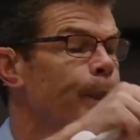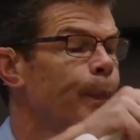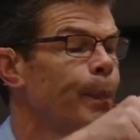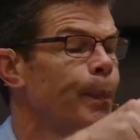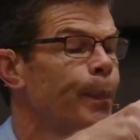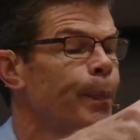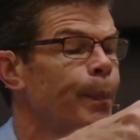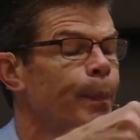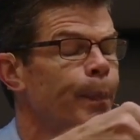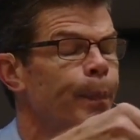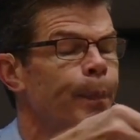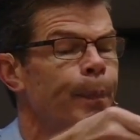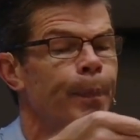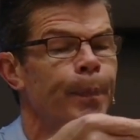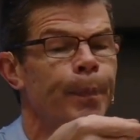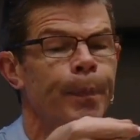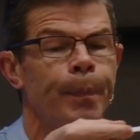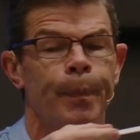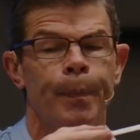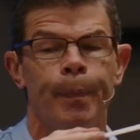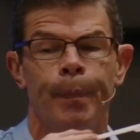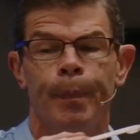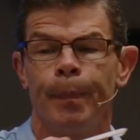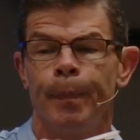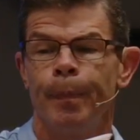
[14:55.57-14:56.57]

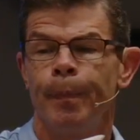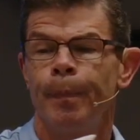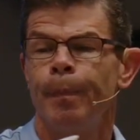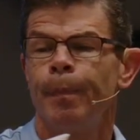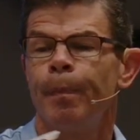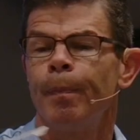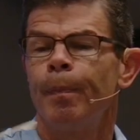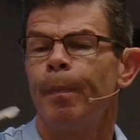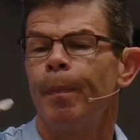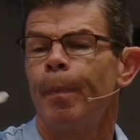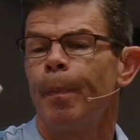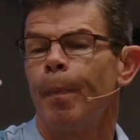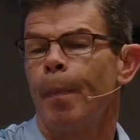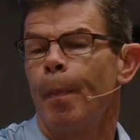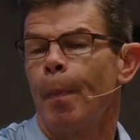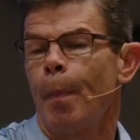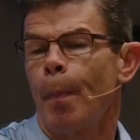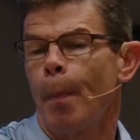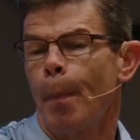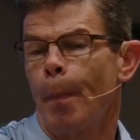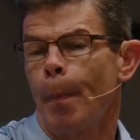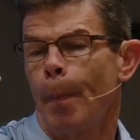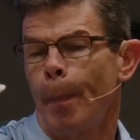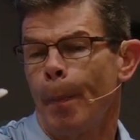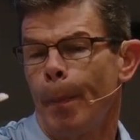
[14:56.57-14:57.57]

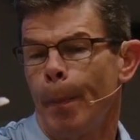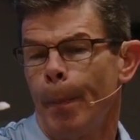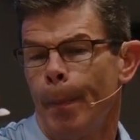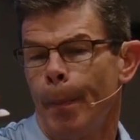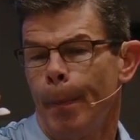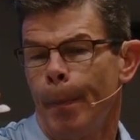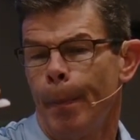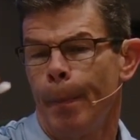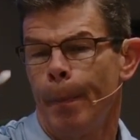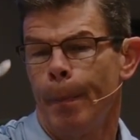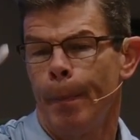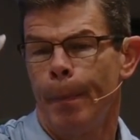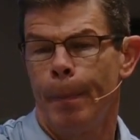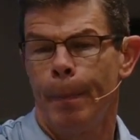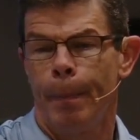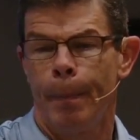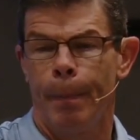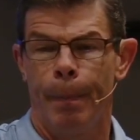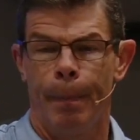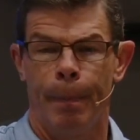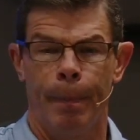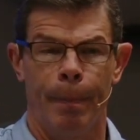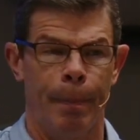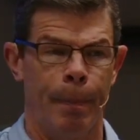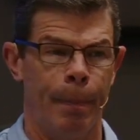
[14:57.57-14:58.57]

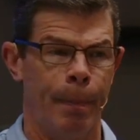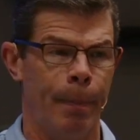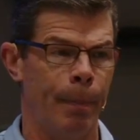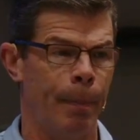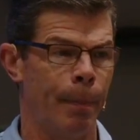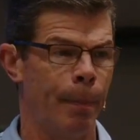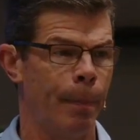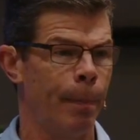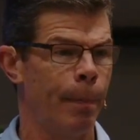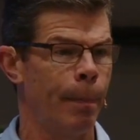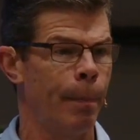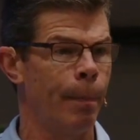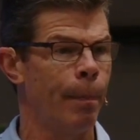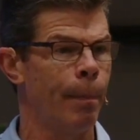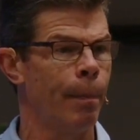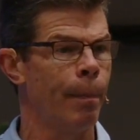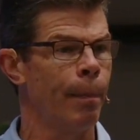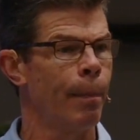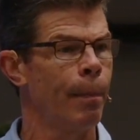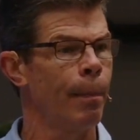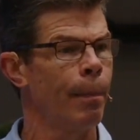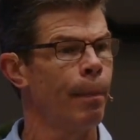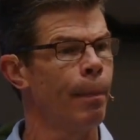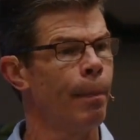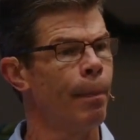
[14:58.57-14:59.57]

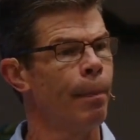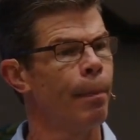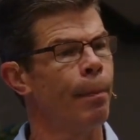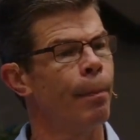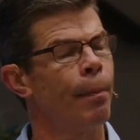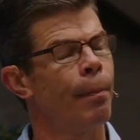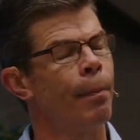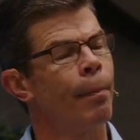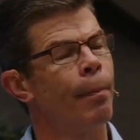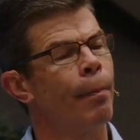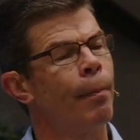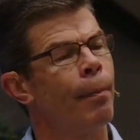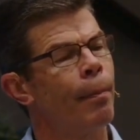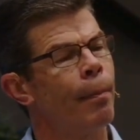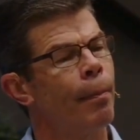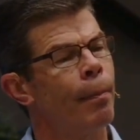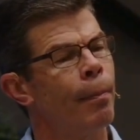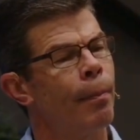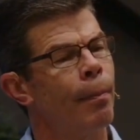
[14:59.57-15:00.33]
(no one is talking)